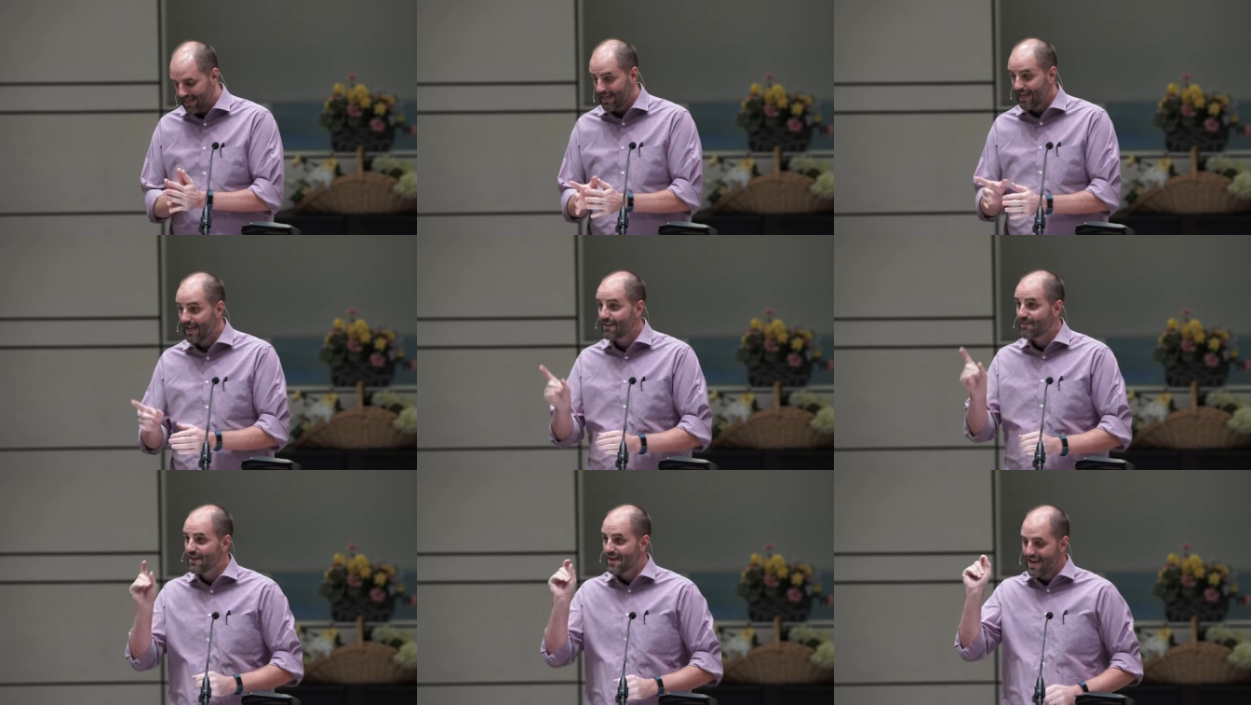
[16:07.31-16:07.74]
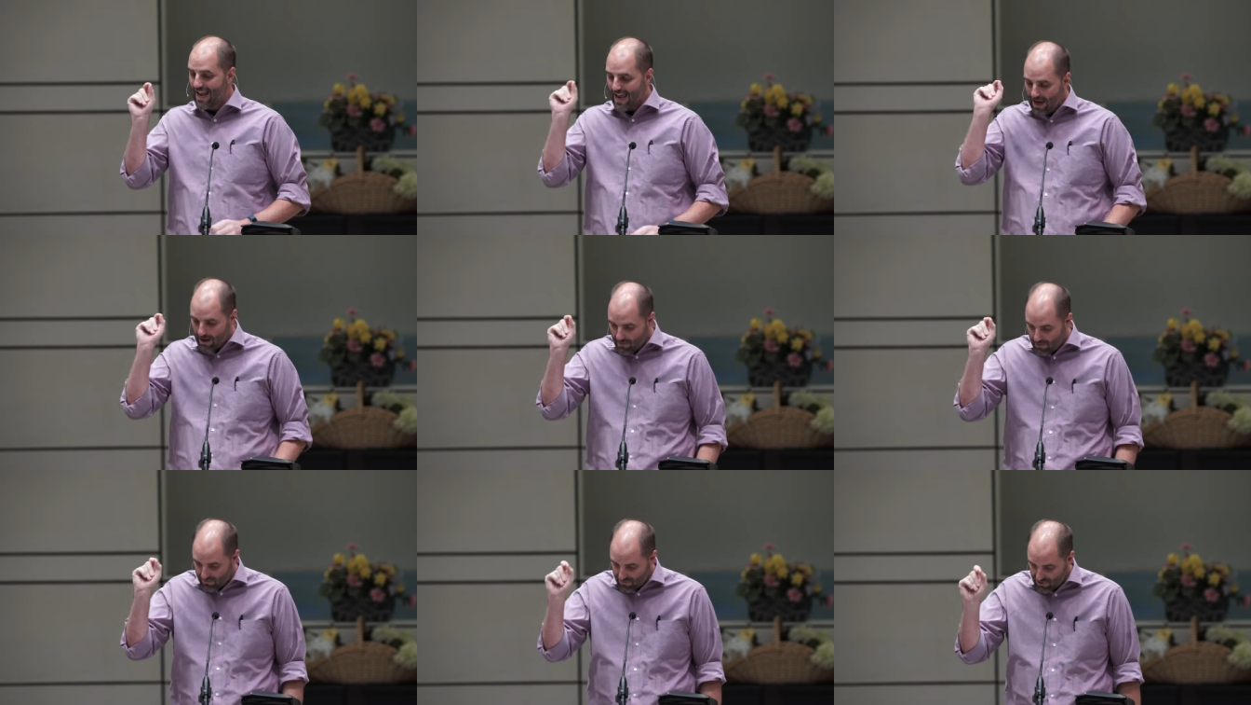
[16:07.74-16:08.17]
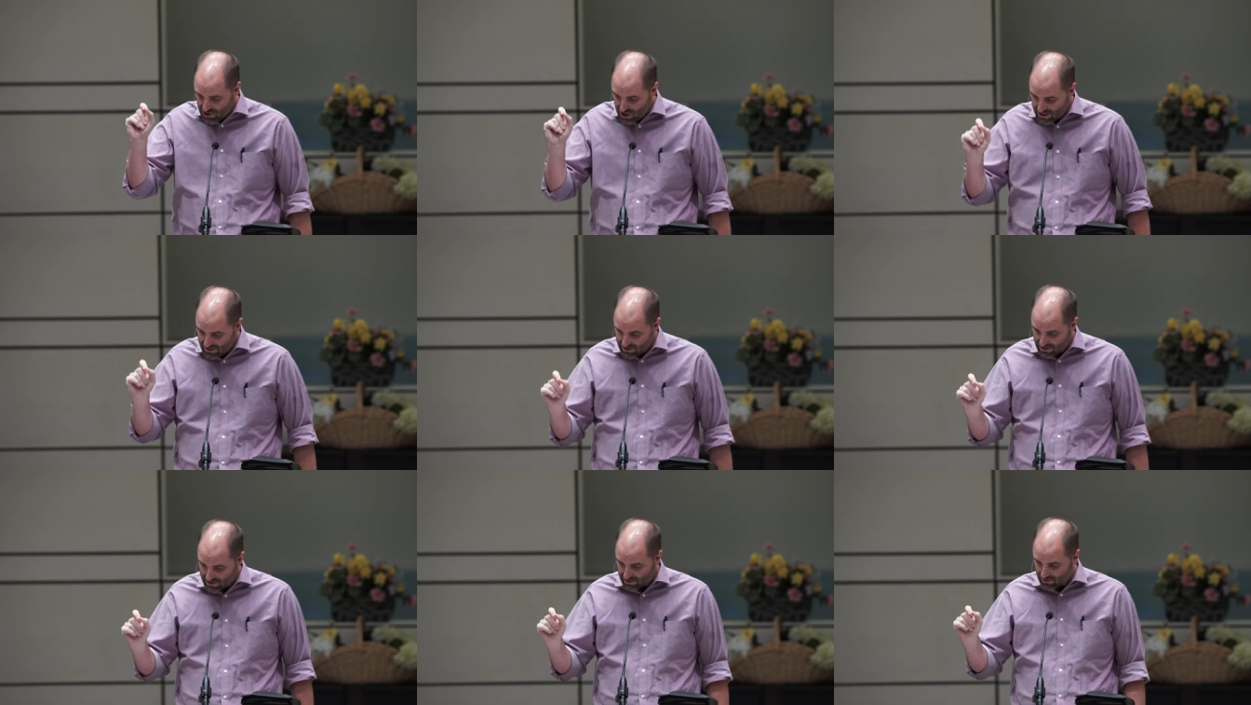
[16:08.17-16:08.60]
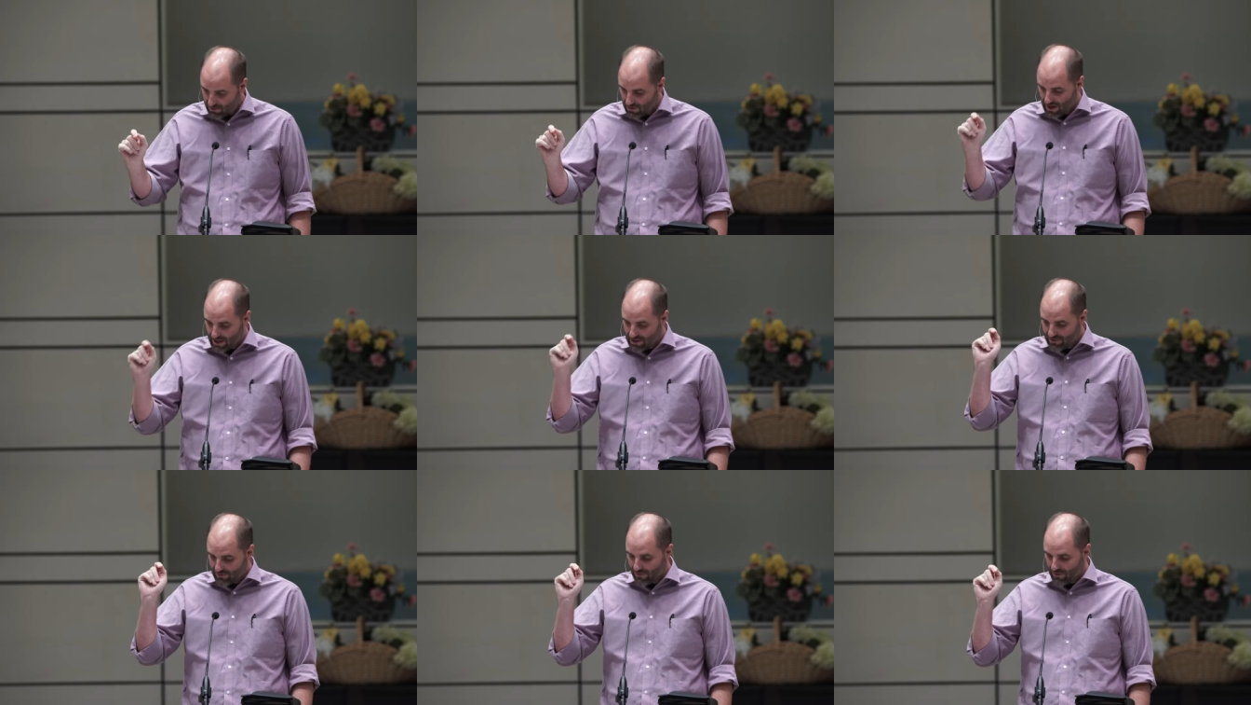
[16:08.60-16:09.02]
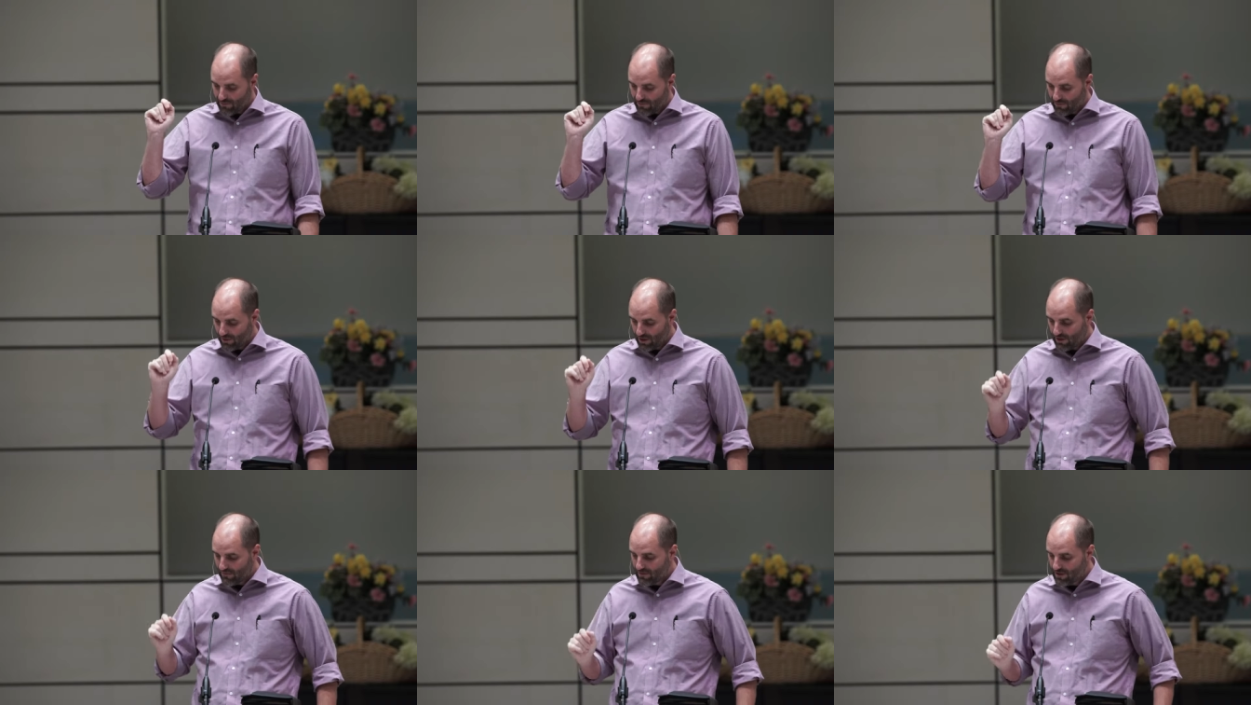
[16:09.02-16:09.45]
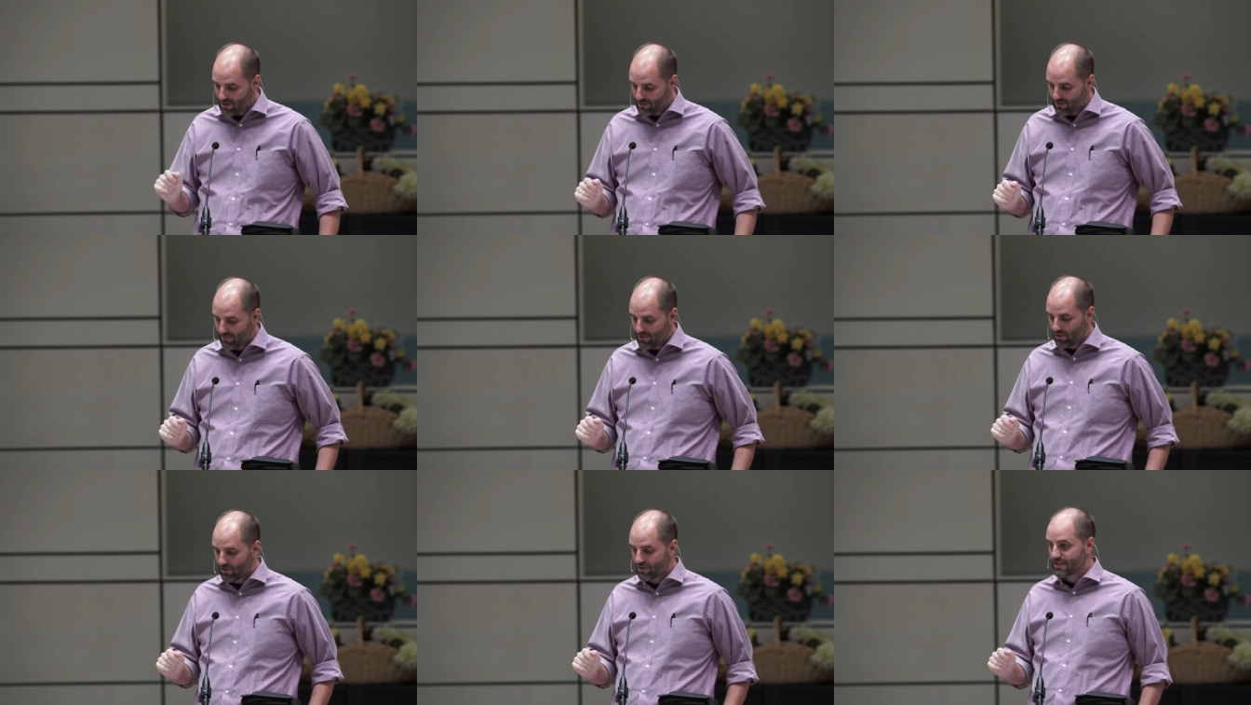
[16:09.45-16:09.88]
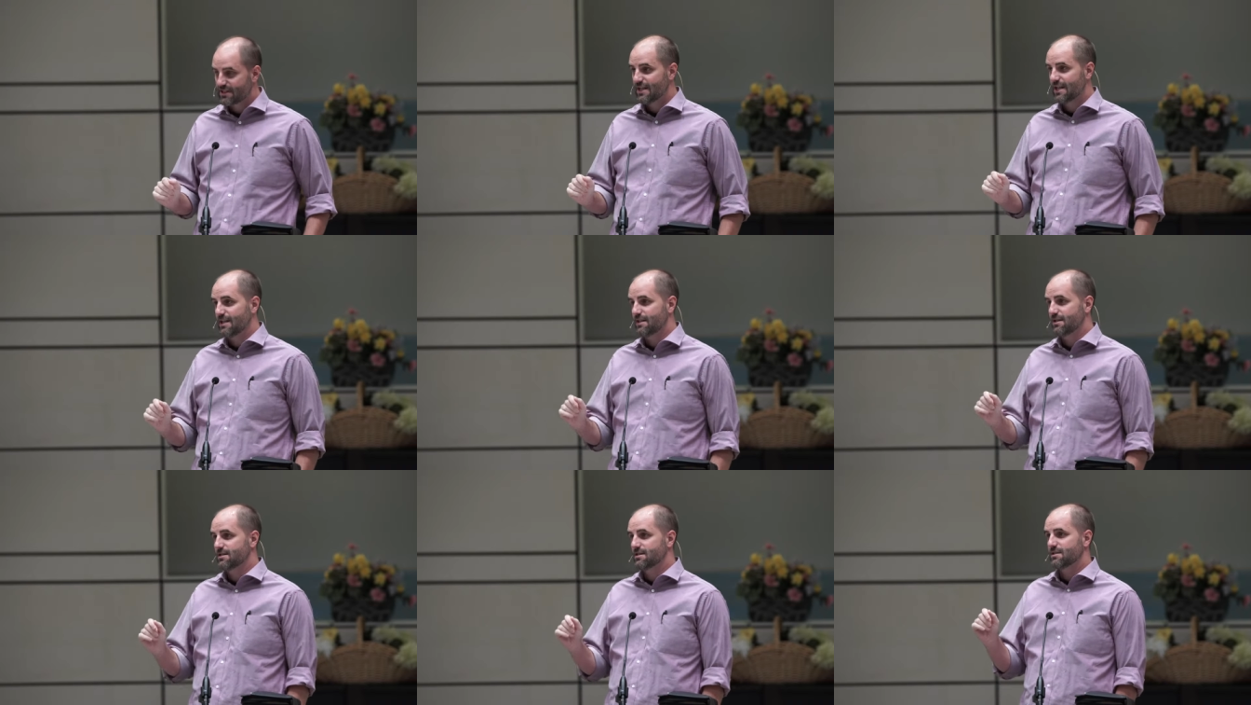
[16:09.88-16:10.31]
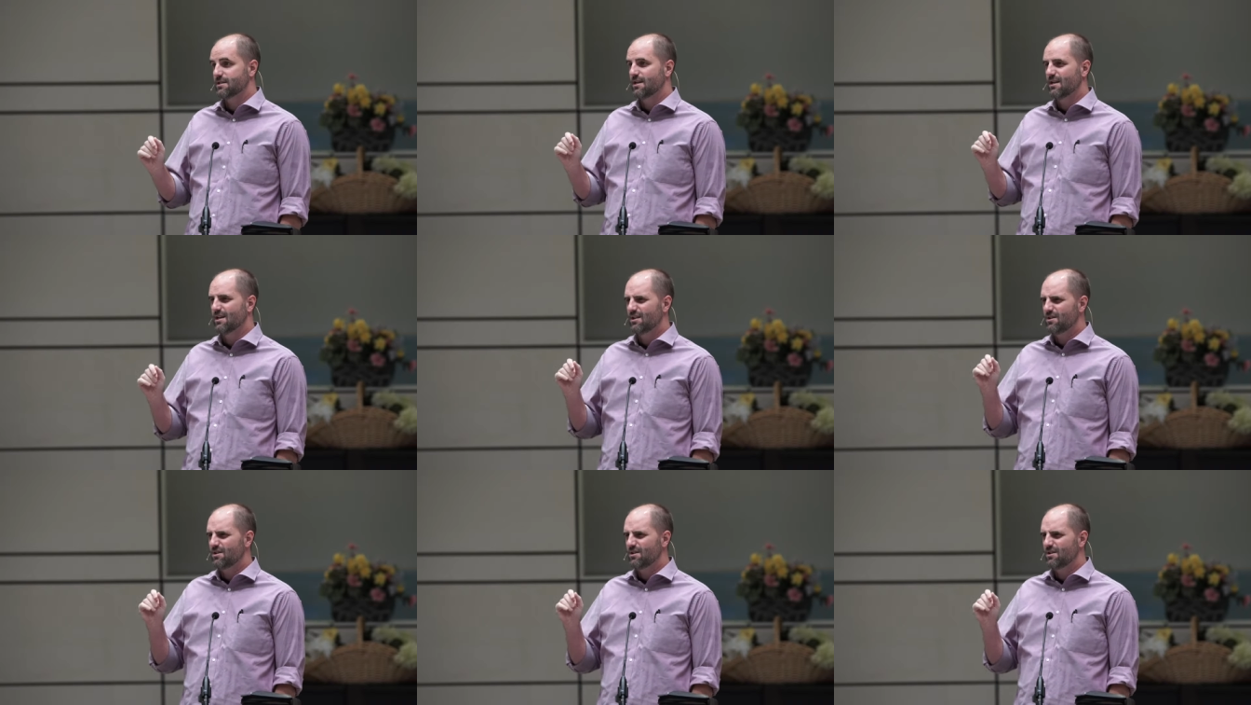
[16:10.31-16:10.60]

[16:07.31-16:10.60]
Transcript: in the name of Jesus Christ for the forgiveness of your sins.